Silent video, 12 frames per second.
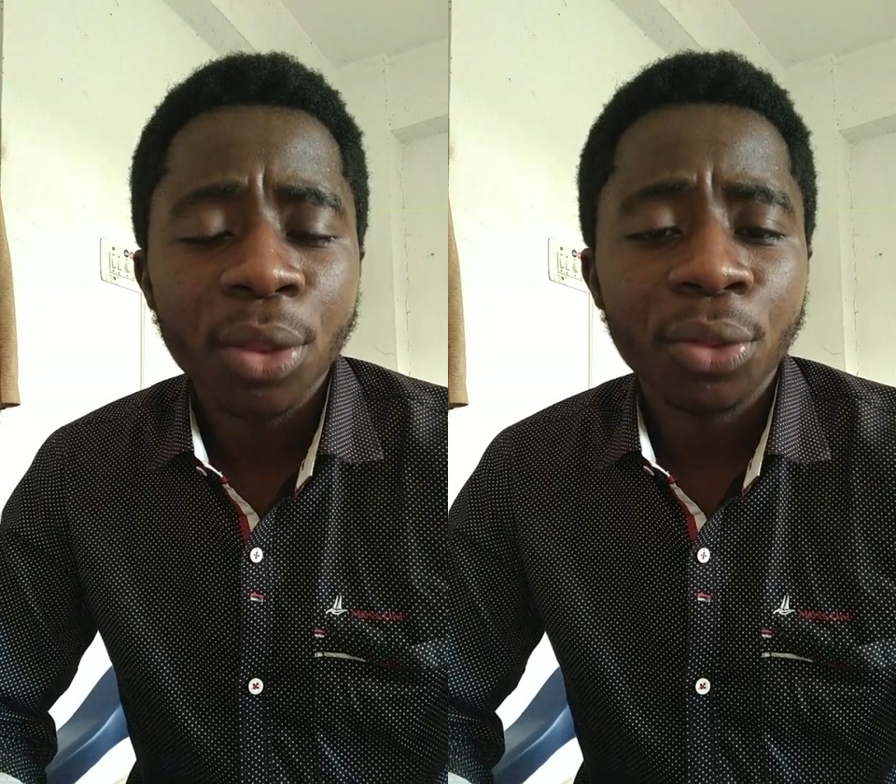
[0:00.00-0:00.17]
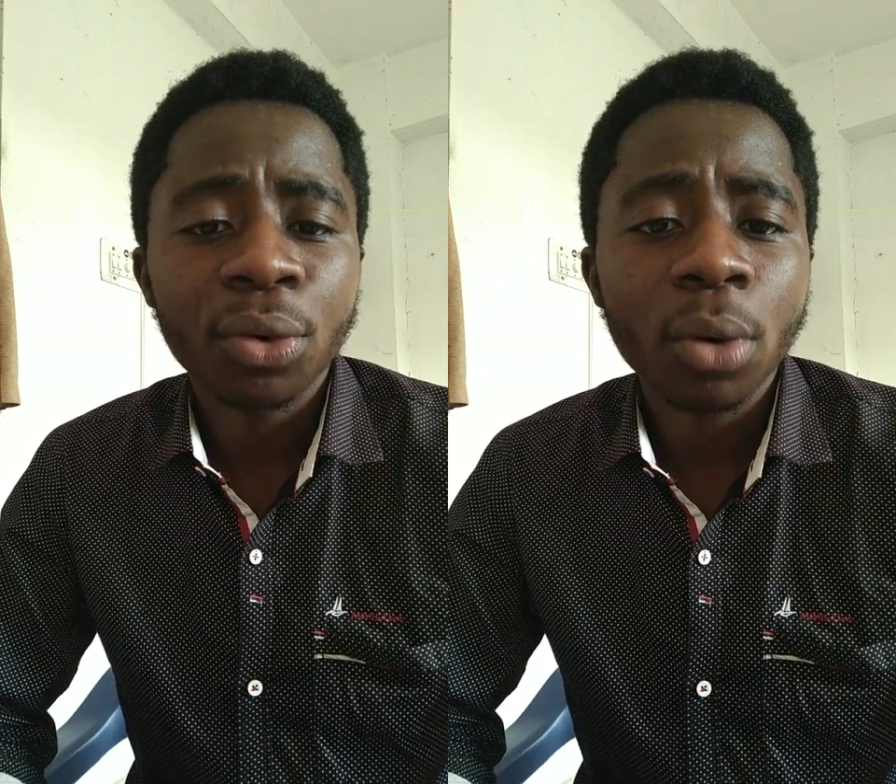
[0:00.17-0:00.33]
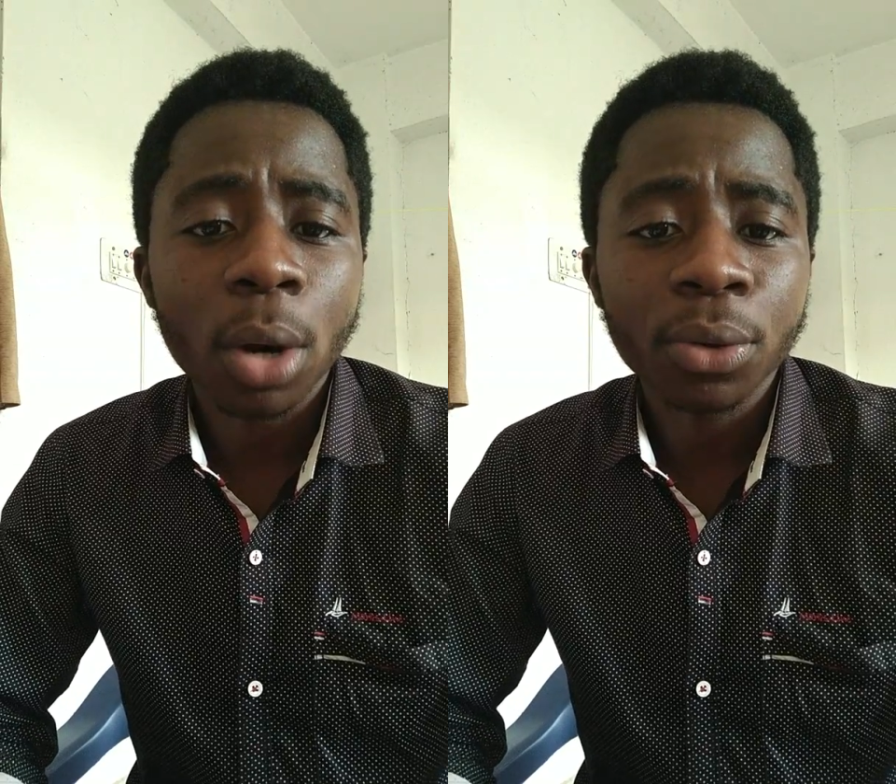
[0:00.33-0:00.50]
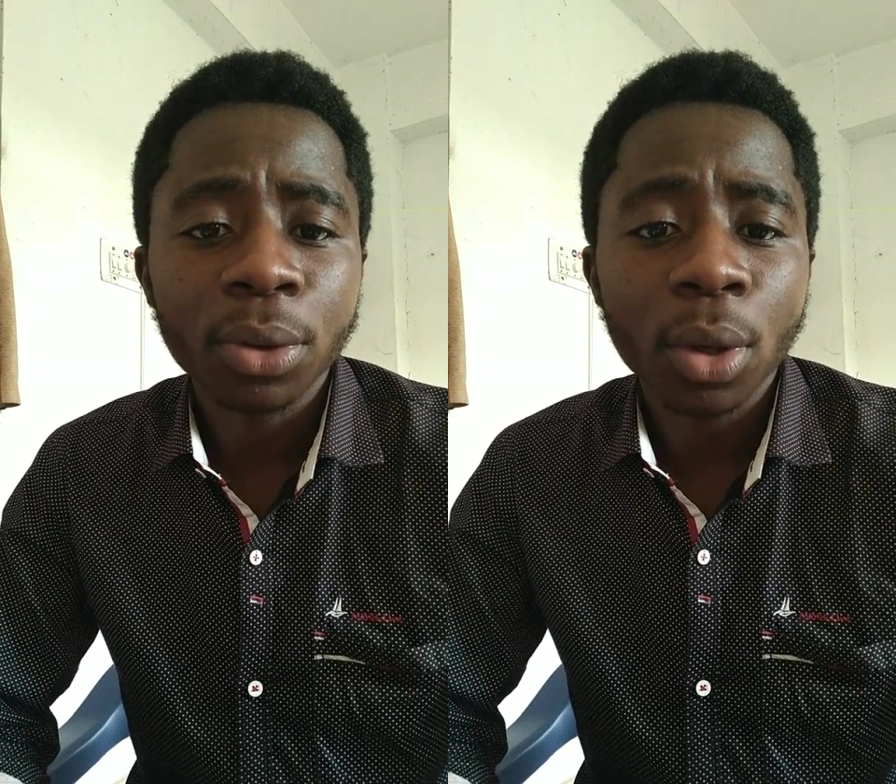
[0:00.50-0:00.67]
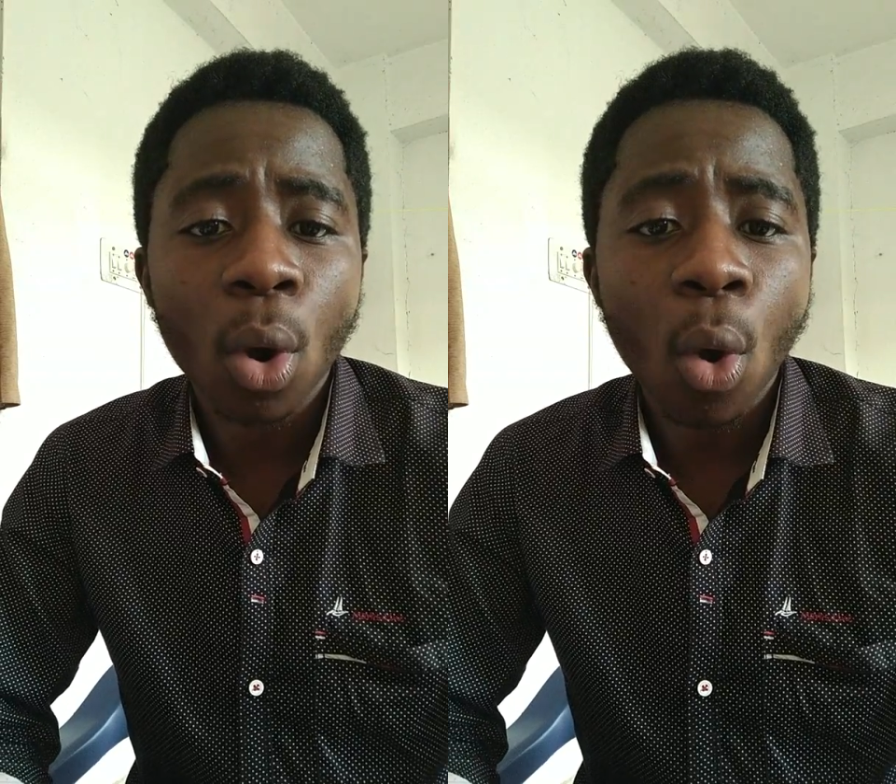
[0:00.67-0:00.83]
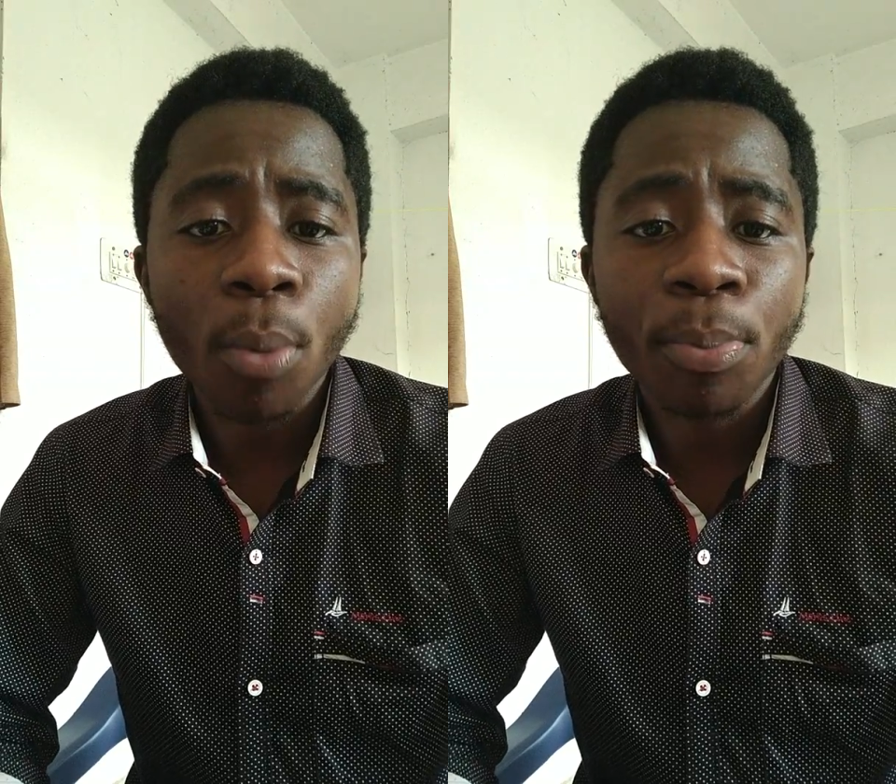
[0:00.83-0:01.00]
throughout
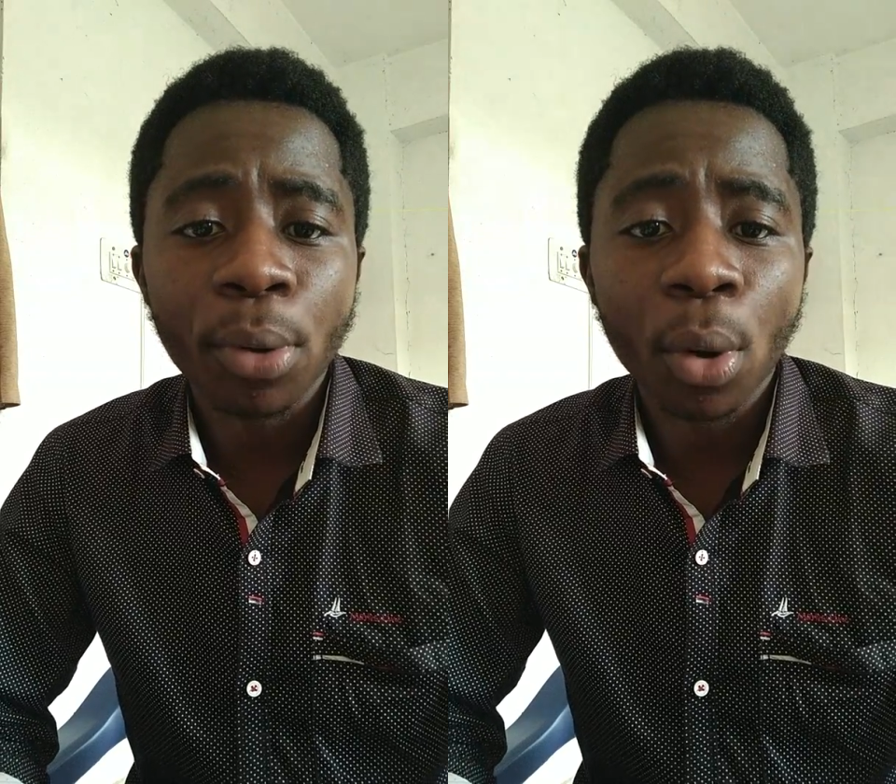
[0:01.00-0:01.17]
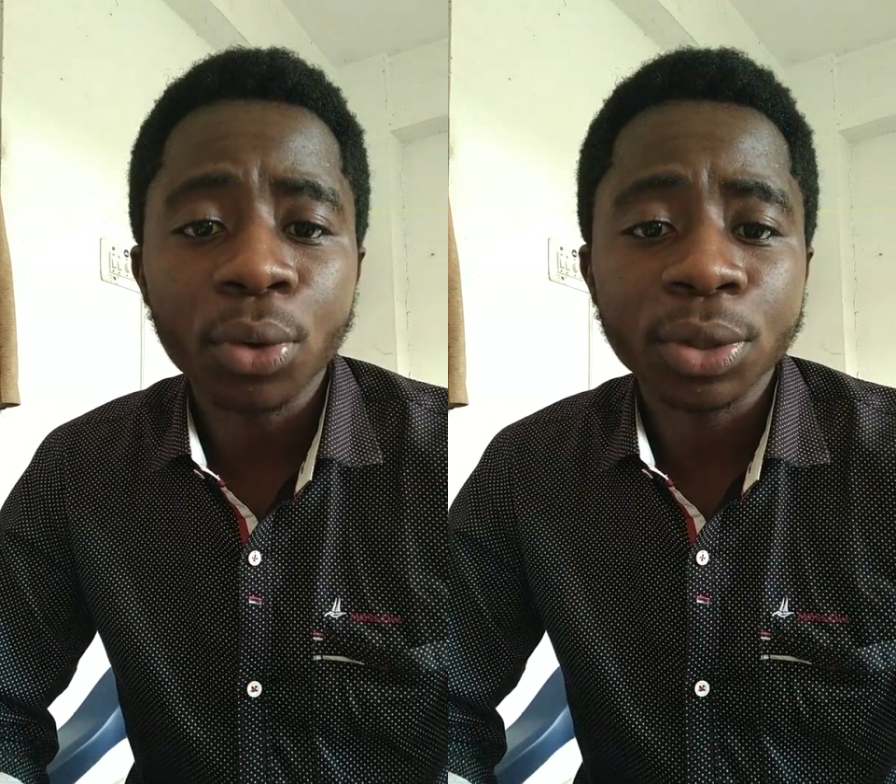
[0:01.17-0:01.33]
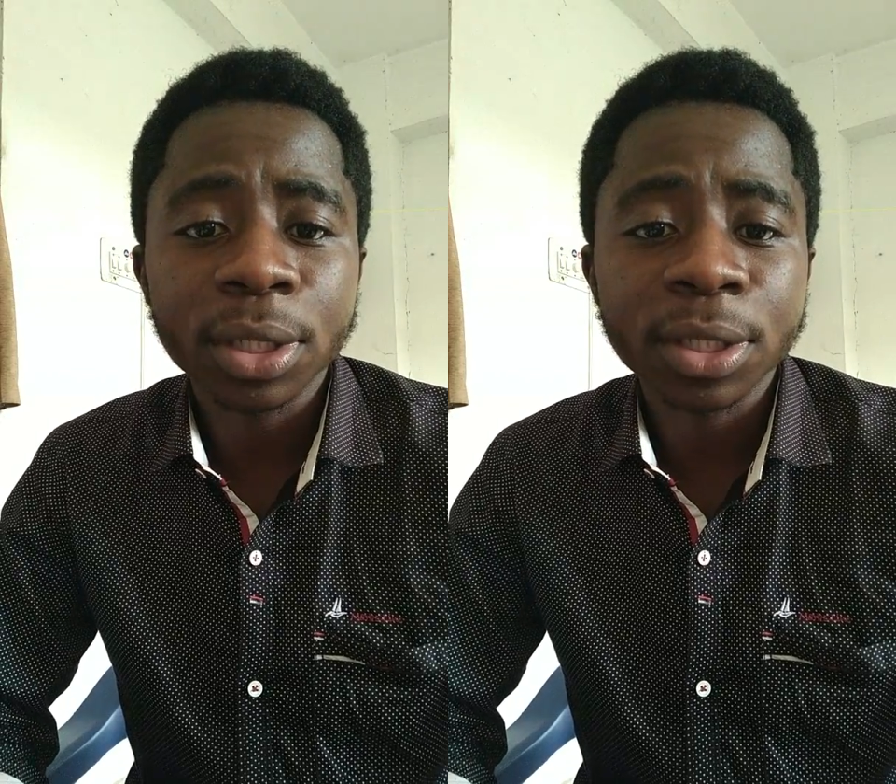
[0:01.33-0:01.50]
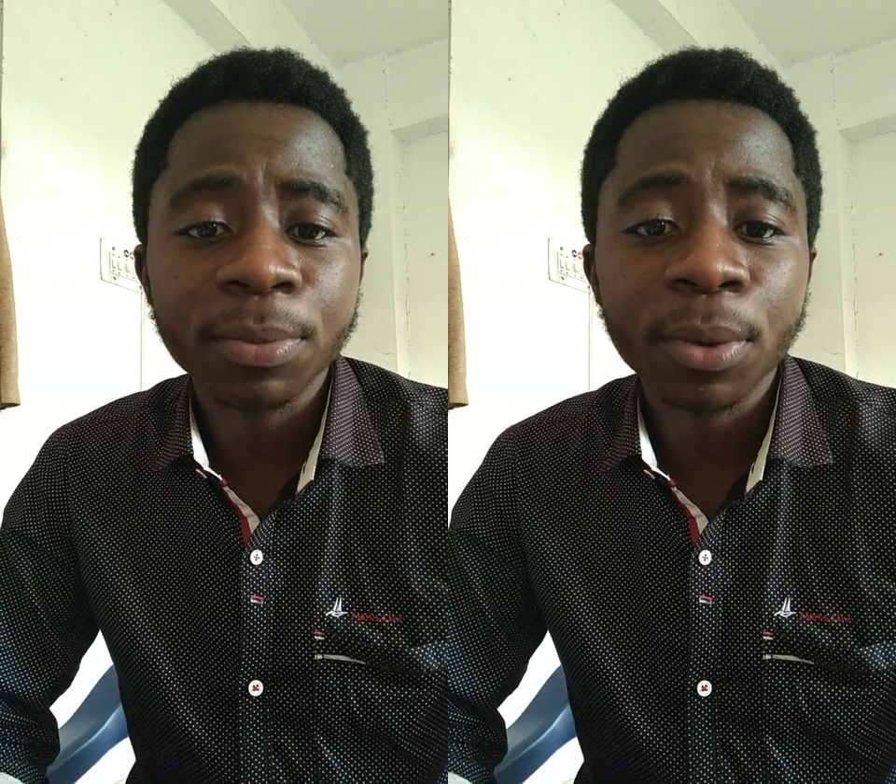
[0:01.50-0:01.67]
the whole process,